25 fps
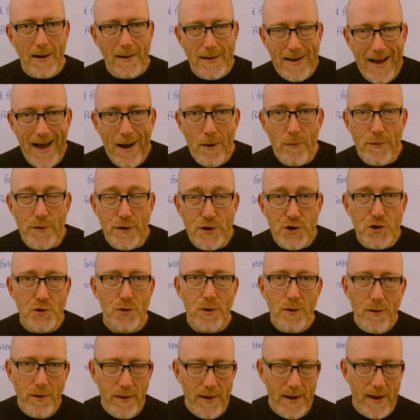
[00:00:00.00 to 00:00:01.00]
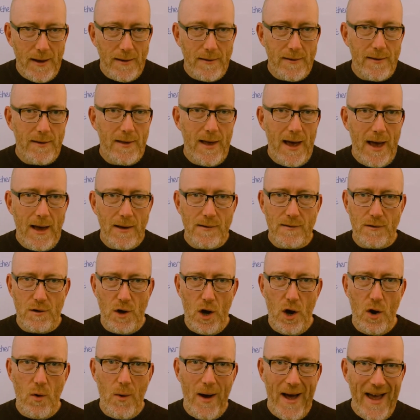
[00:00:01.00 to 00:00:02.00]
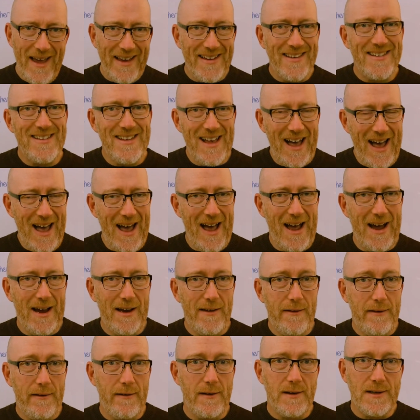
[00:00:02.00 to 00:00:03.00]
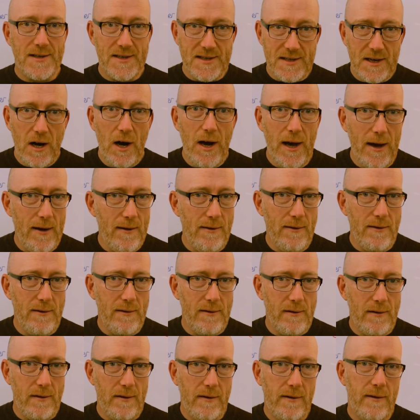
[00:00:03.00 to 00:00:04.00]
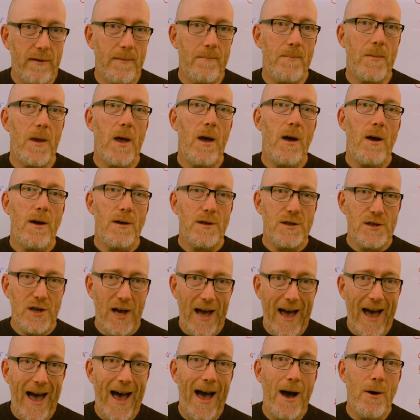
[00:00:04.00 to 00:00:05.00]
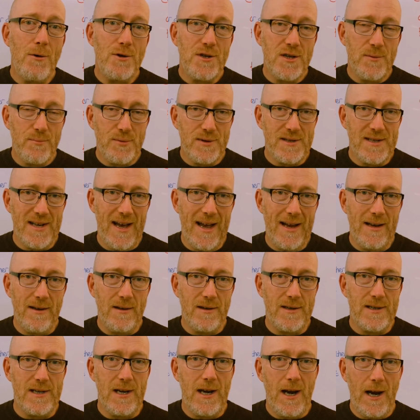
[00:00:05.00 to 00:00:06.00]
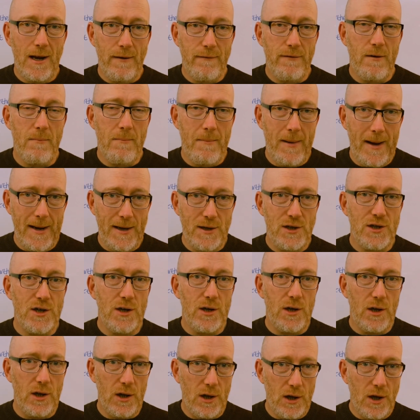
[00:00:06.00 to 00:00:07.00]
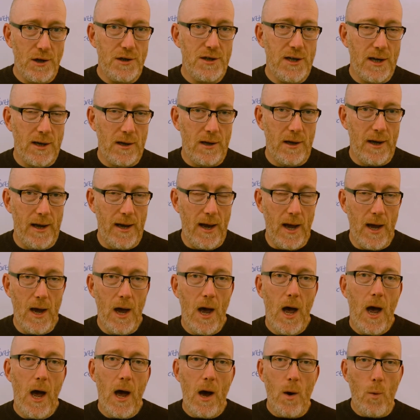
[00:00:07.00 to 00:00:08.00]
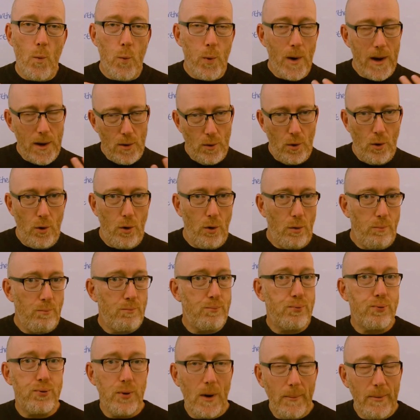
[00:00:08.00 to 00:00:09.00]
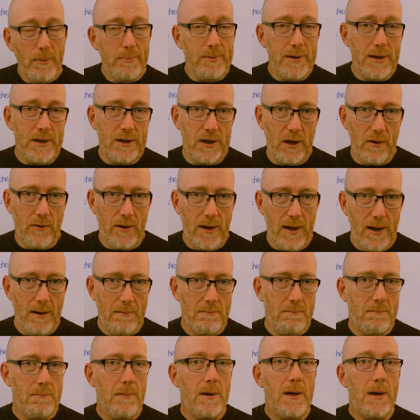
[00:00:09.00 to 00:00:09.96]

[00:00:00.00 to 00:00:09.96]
Now the truth is there's no exact science to how to present information logically. We all probably do it